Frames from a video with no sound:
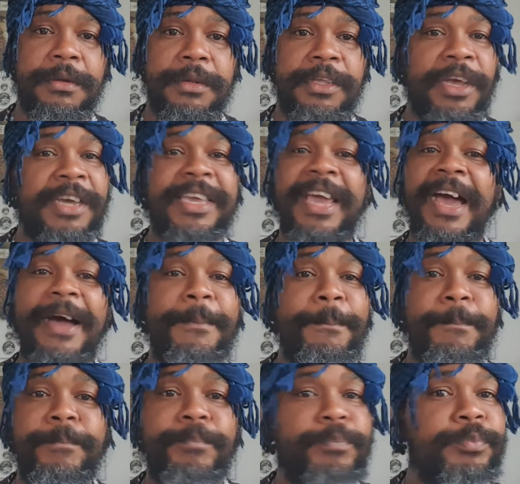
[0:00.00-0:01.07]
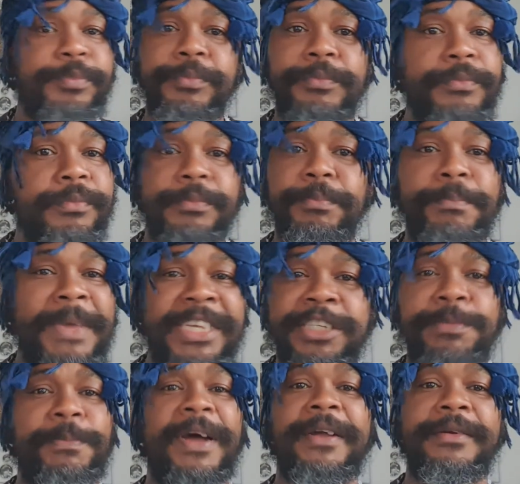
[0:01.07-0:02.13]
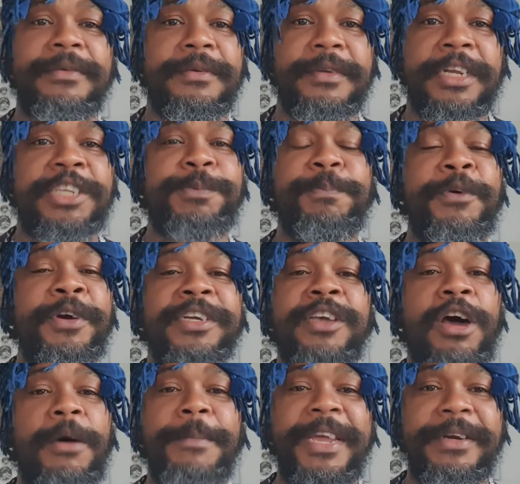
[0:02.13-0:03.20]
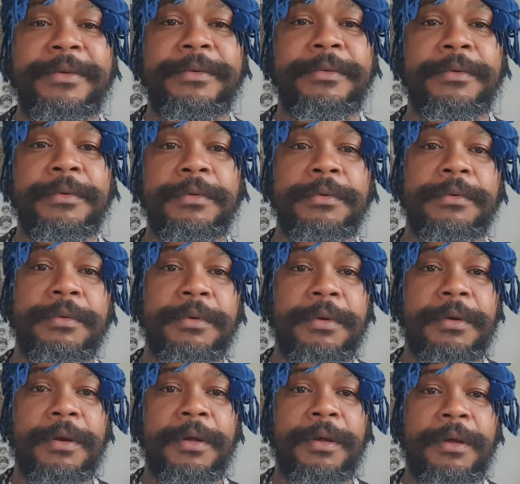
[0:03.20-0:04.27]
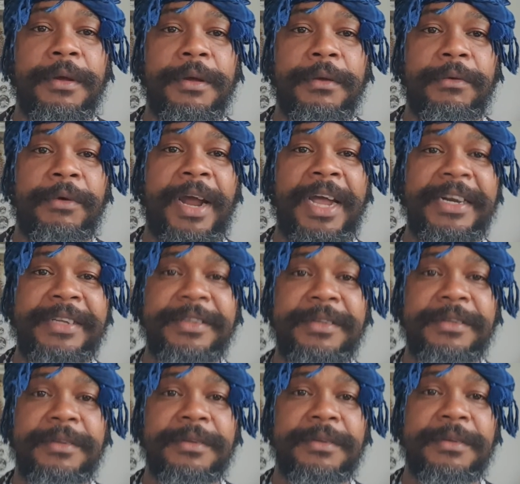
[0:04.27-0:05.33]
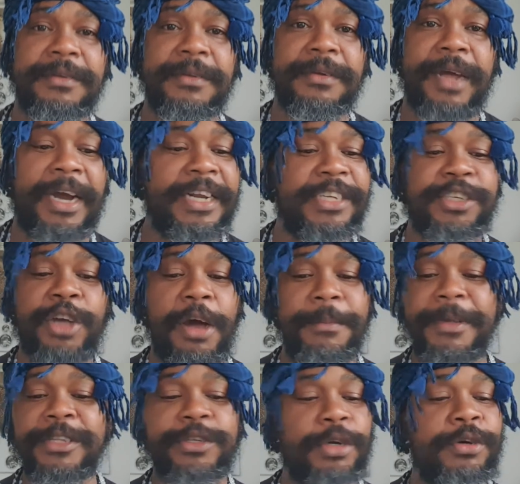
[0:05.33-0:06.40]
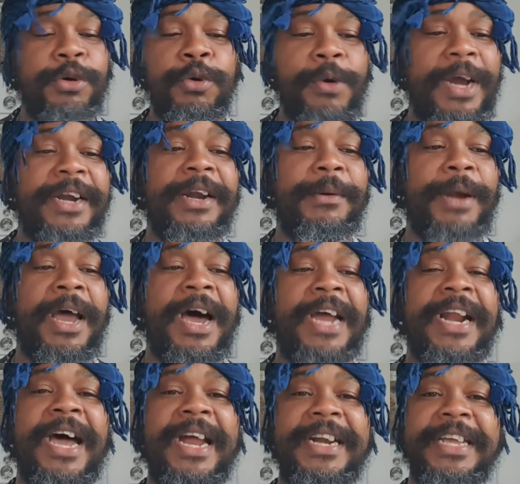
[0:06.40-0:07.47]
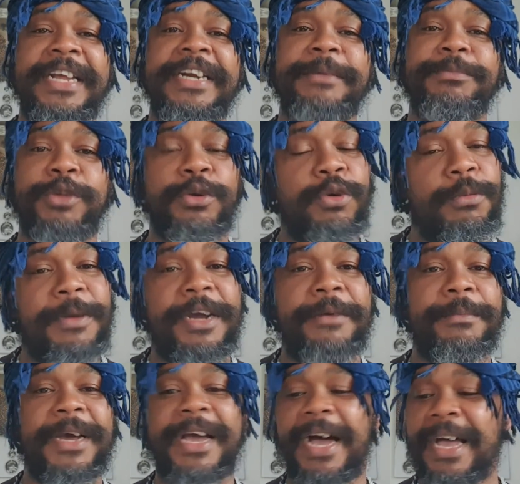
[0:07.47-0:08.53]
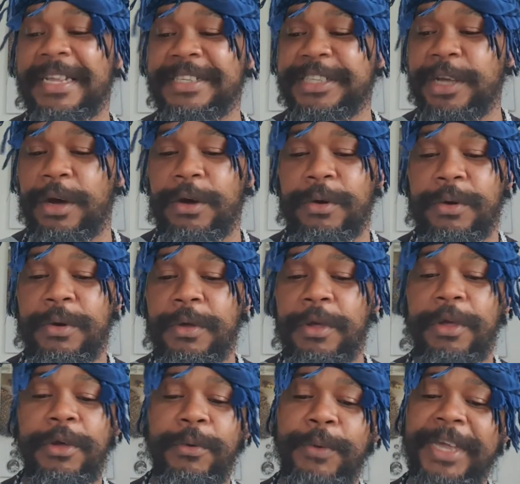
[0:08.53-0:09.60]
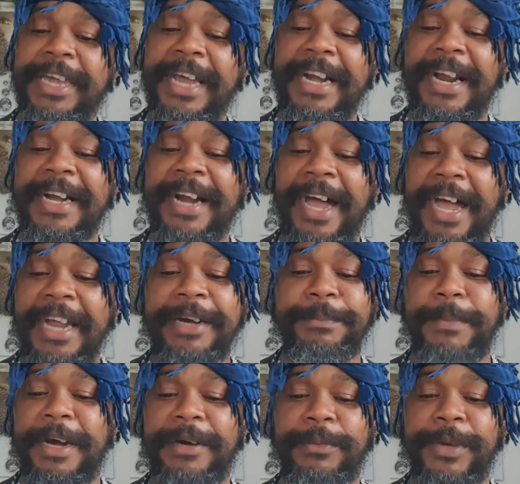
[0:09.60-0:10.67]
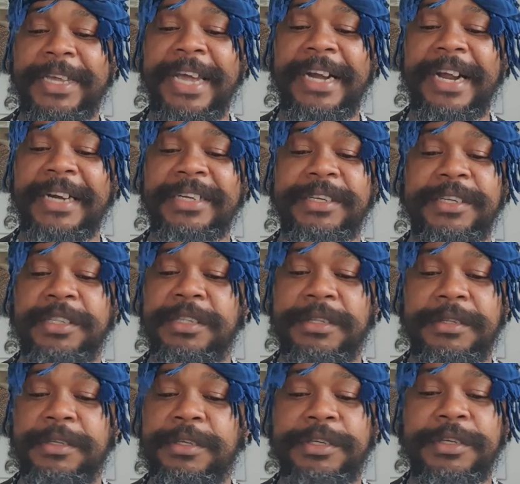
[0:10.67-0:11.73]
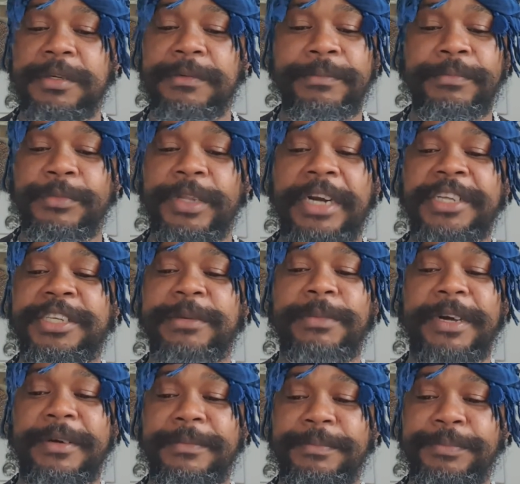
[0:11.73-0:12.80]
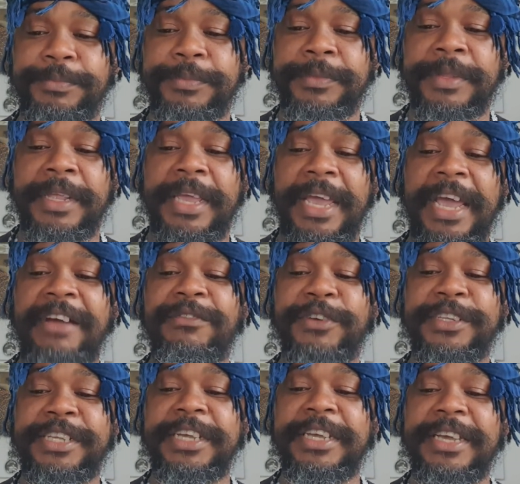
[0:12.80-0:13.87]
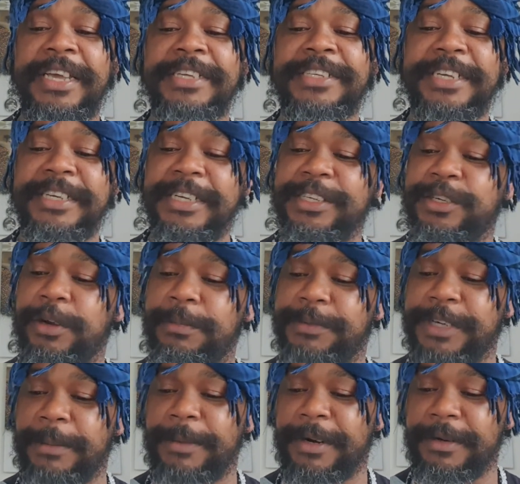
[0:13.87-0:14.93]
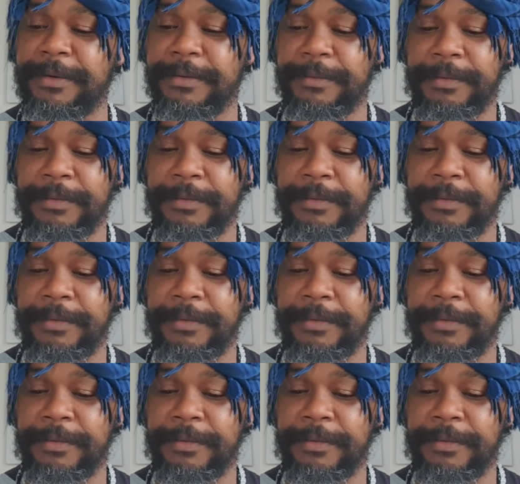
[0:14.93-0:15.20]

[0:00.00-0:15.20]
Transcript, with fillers: You can miss, man. The Spirit coming. Right? And He's coming to do what the Lord ordained Him to do, man. Because, yo, we cannot hide, man. We cannot... Listen, man. Everything is in the Scripture, man.